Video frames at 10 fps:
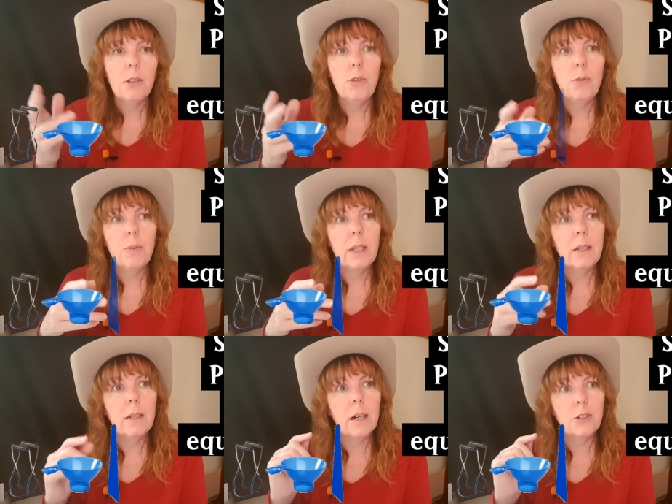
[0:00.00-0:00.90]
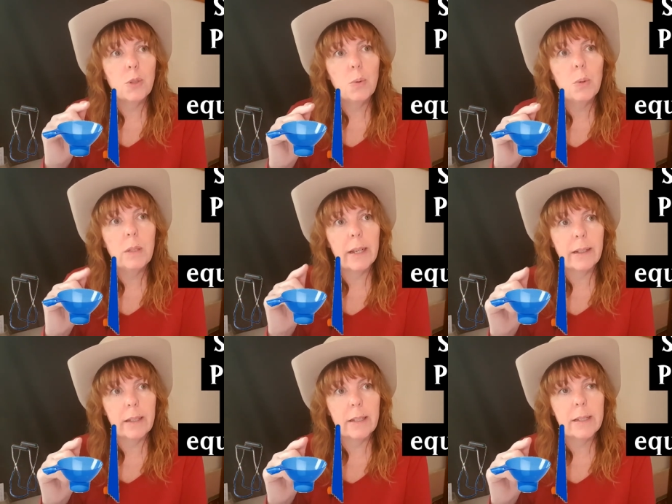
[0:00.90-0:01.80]
You need a tool
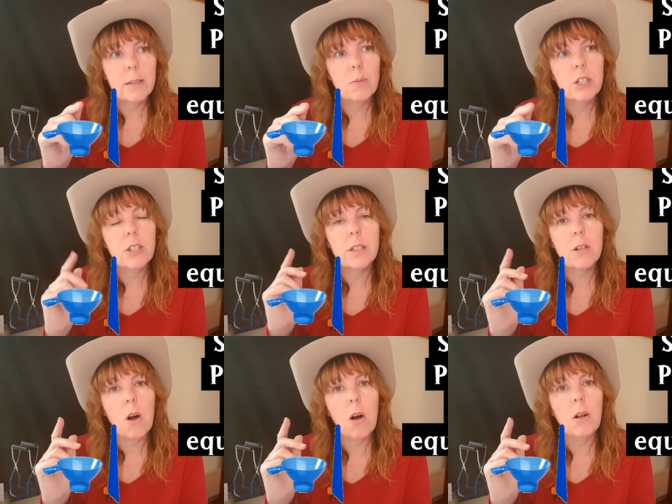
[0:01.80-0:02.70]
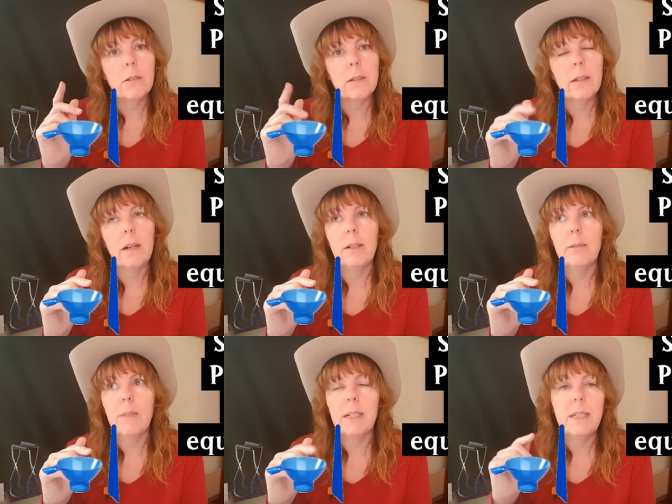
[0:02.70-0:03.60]
like this, which is called
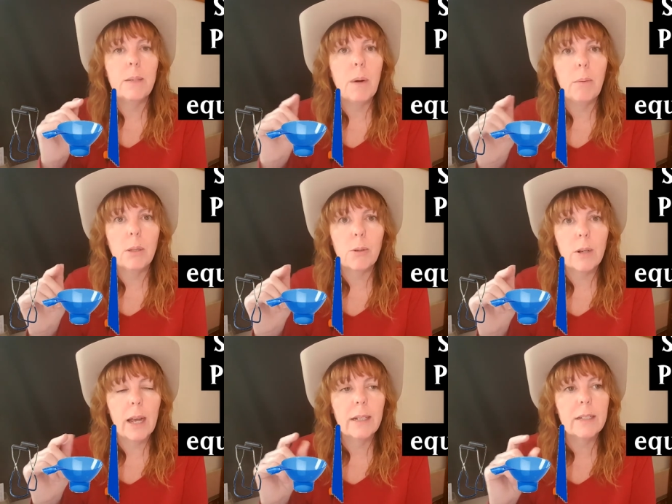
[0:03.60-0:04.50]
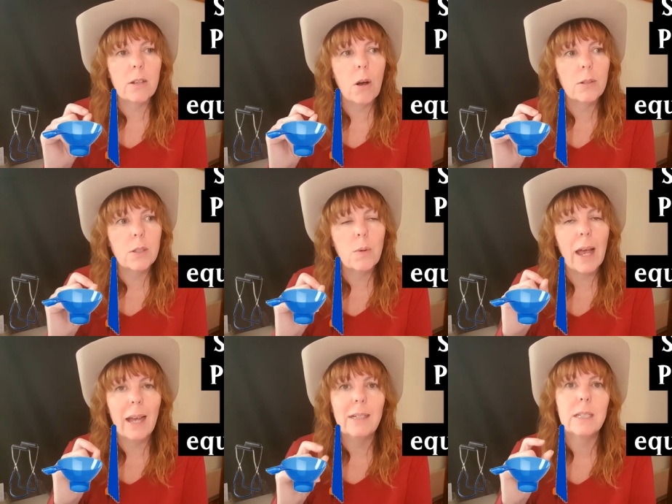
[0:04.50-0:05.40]
um, a debubbler, and it's also a
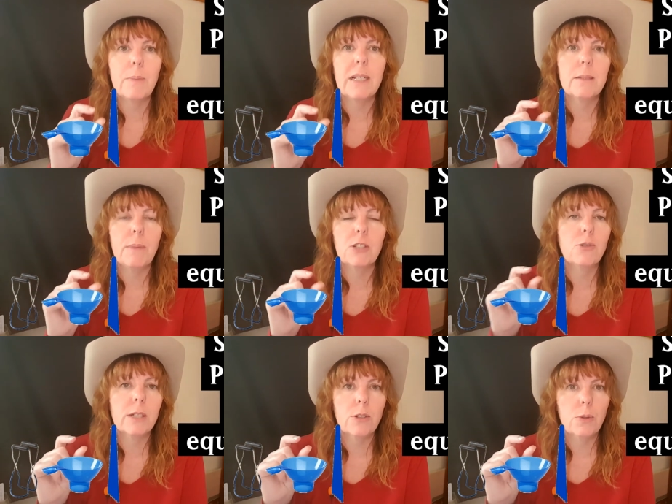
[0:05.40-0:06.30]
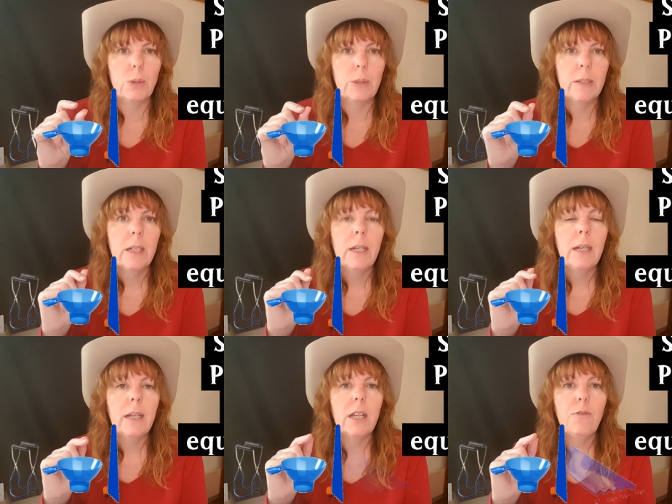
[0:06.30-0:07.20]
headspace measuring tool.
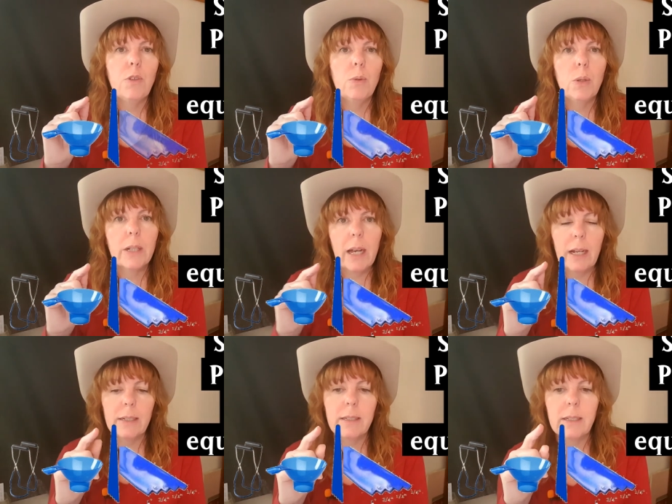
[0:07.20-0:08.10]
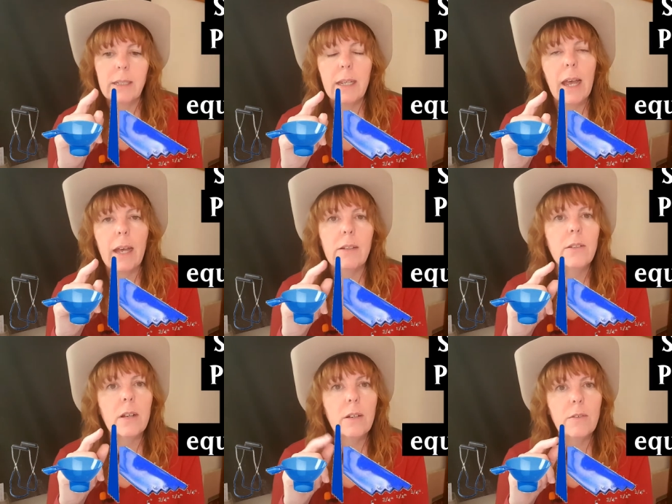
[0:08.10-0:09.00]
If you look at the
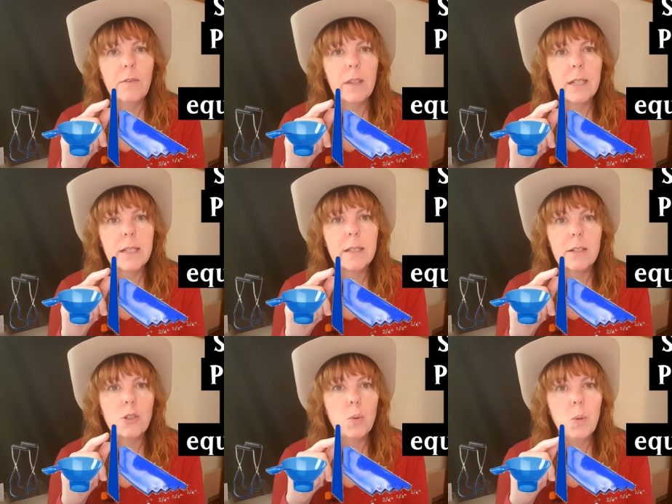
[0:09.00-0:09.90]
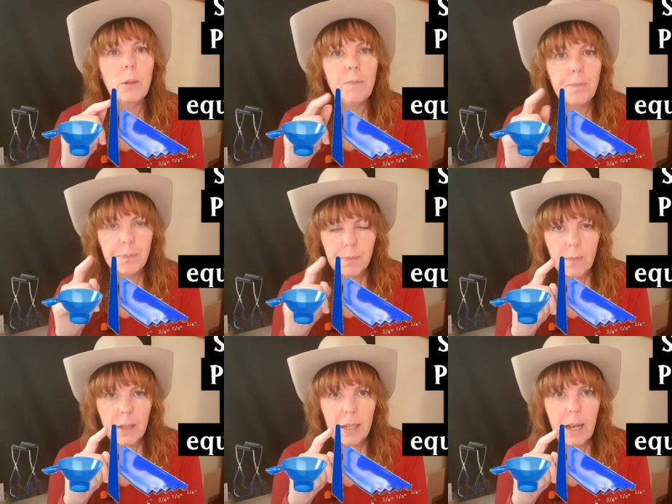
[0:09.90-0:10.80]
end of this tool,
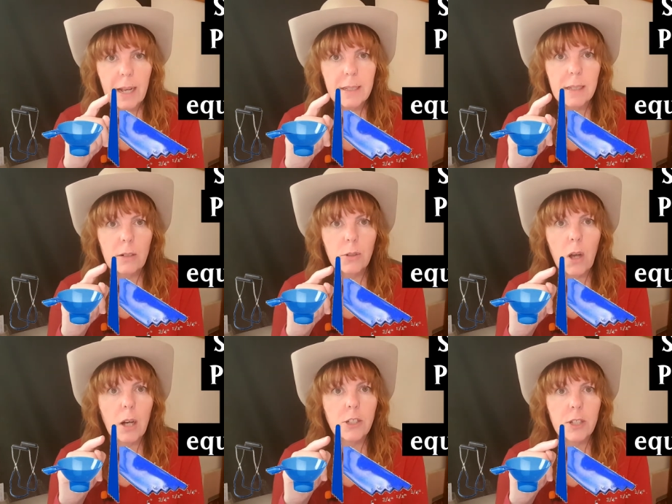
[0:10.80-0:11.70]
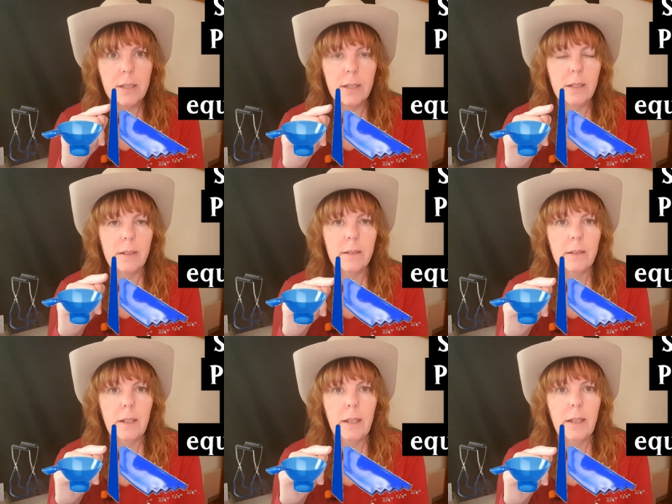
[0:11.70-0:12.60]
it has little notches in it,
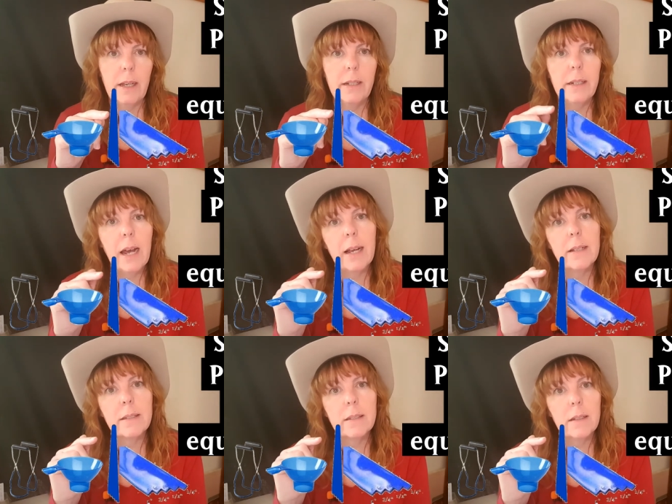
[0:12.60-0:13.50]
and it has